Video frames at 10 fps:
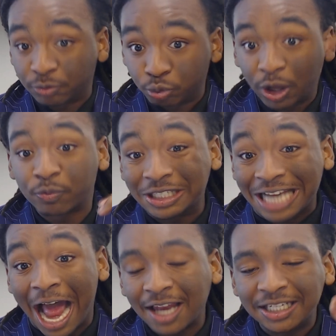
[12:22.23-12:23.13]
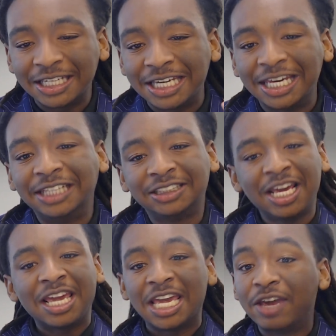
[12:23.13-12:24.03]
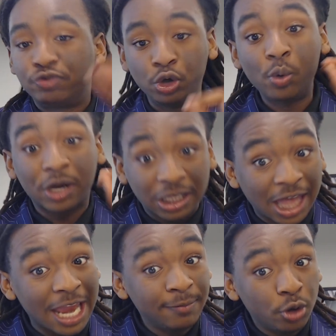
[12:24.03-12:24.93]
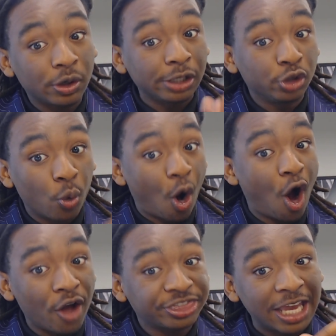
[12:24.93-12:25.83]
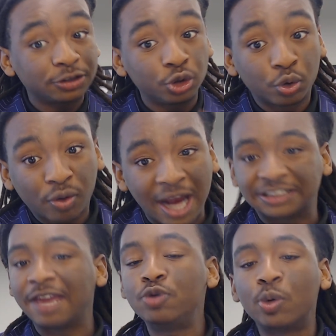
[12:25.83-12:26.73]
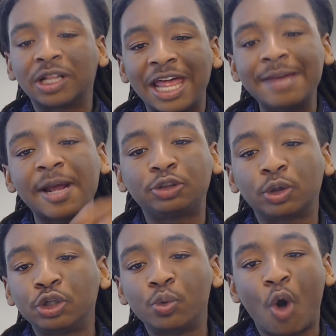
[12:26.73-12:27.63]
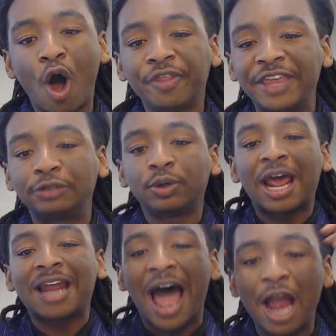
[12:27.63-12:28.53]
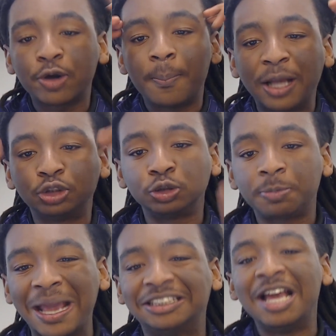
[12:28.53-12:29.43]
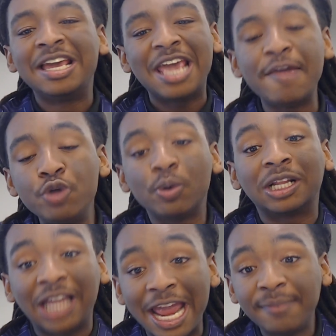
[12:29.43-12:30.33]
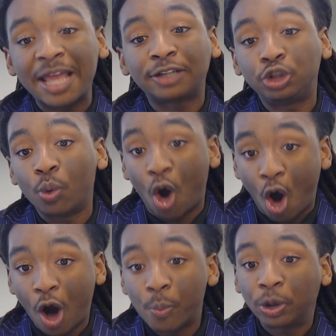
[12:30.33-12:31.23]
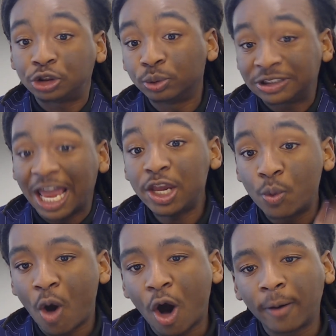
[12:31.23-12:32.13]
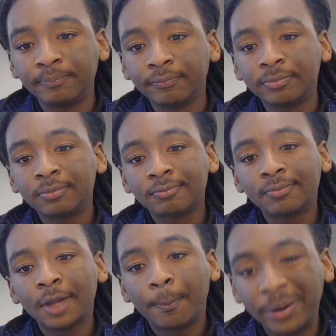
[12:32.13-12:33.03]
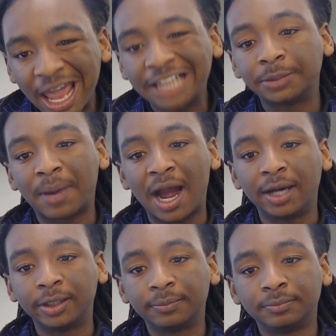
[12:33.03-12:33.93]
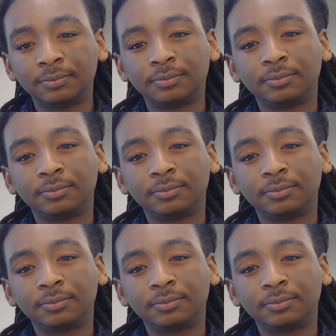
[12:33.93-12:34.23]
The reality is, if you claim you can do all things through Christ, if you claim that you can do all things through that higher mental space, claim that you are what you say you are, put action behind it.